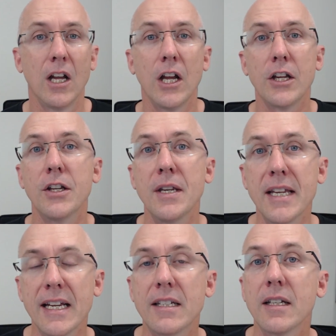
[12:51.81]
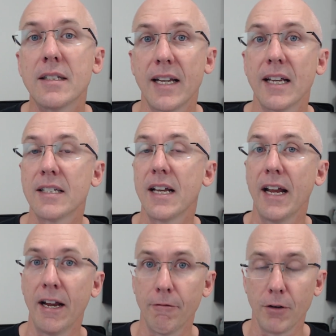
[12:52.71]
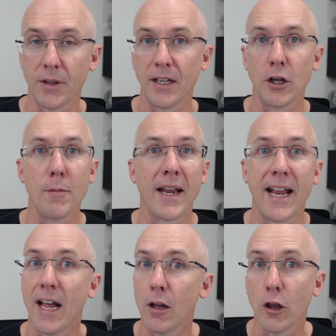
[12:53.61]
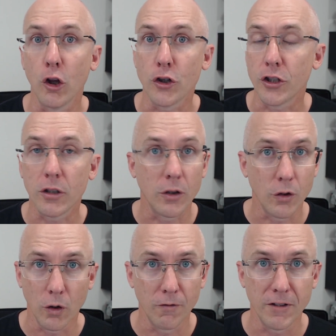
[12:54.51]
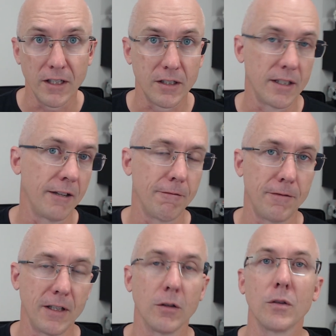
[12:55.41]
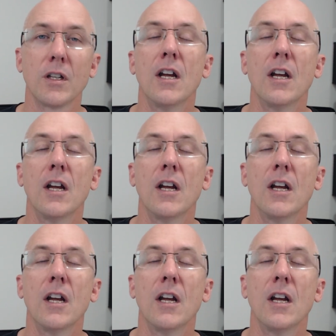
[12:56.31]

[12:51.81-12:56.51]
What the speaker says: You need to test everything, no matter how logical and obvious it feels.